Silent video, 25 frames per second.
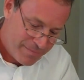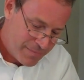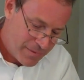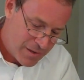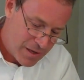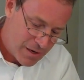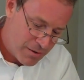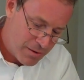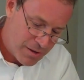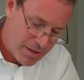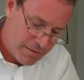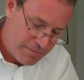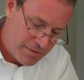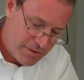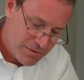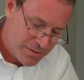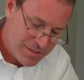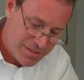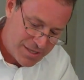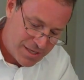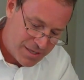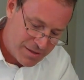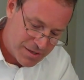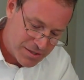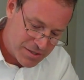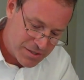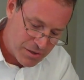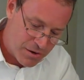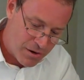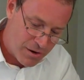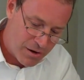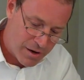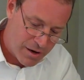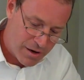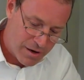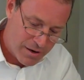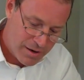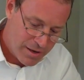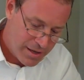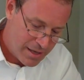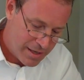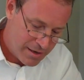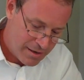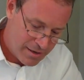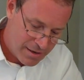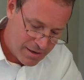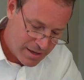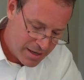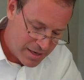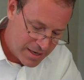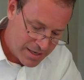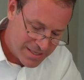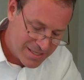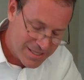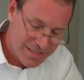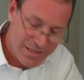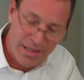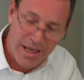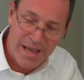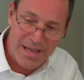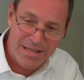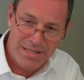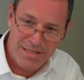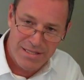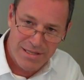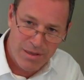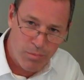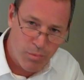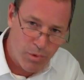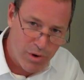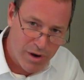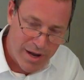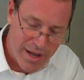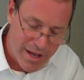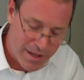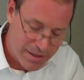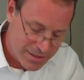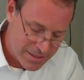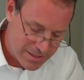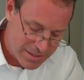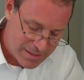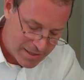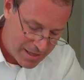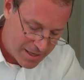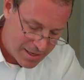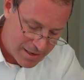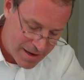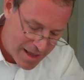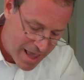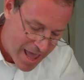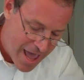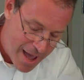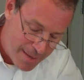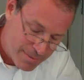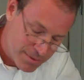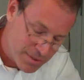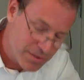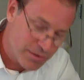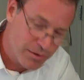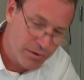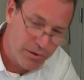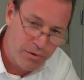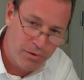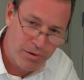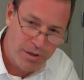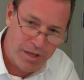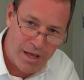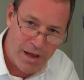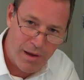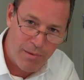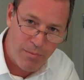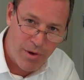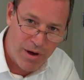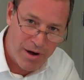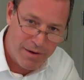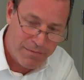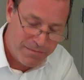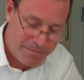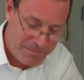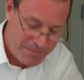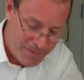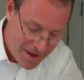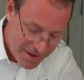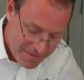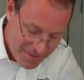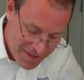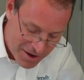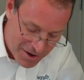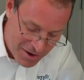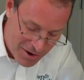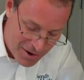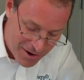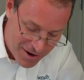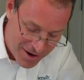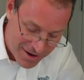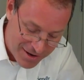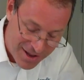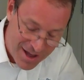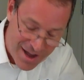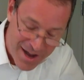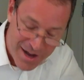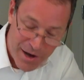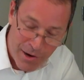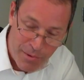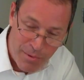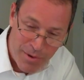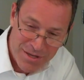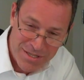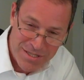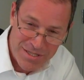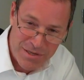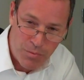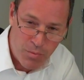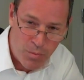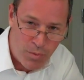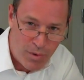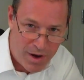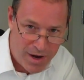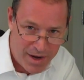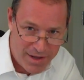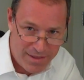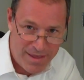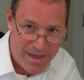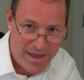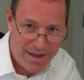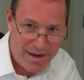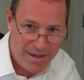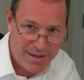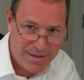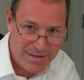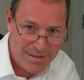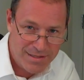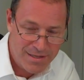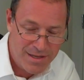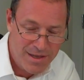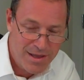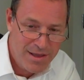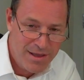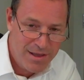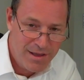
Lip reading: You know, if you see this car and it's less somewhere else, then absolutely, I want to find that car online. I want to see why that is.